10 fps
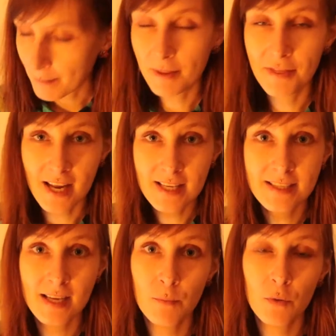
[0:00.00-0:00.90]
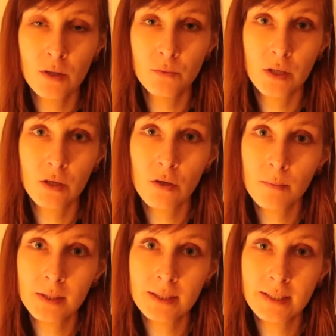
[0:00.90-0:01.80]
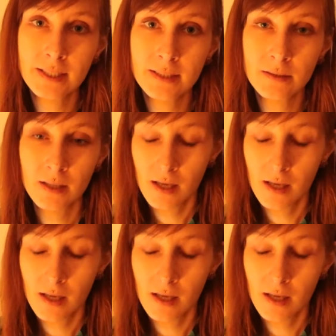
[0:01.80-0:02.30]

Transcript: But then someone recommended